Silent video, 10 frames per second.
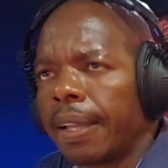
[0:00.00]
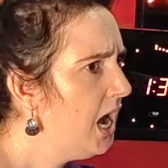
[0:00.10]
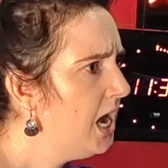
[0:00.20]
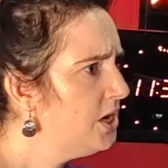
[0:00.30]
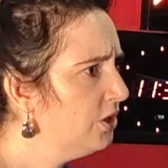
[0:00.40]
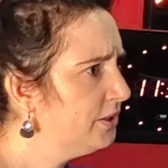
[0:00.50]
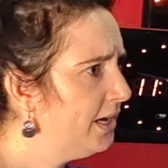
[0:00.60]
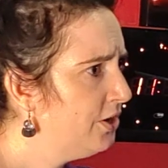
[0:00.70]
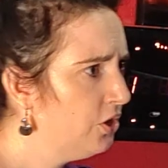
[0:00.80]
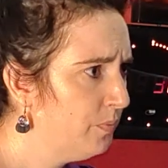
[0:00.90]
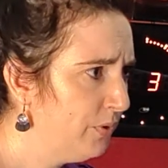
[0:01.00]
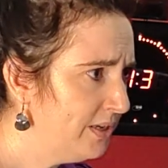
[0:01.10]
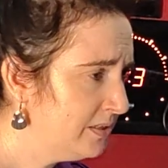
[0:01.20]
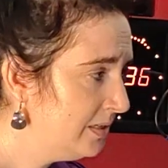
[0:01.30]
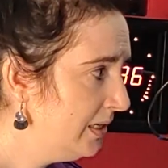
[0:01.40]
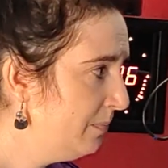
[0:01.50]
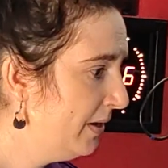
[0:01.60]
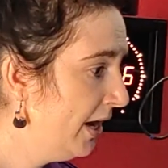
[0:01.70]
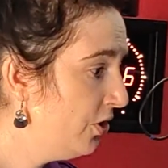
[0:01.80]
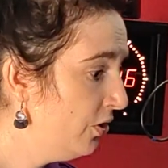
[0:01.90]
Not that I know presently,
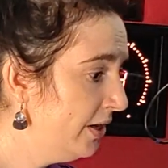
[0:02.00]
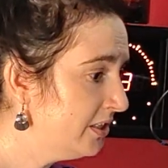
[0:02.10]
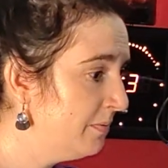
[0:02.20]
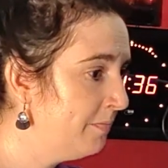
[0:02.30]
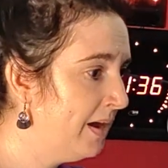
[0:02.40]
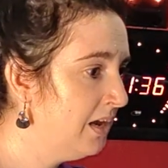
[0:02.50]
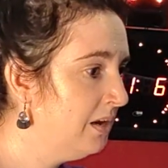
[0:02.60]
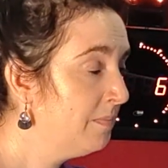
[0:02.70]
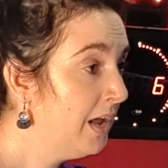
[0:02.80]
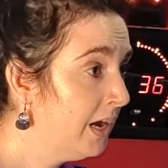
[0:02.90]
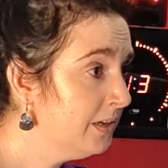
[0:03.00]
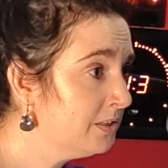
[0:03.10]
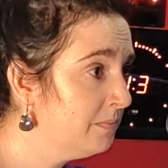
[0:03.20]
but I know that some of my alumni,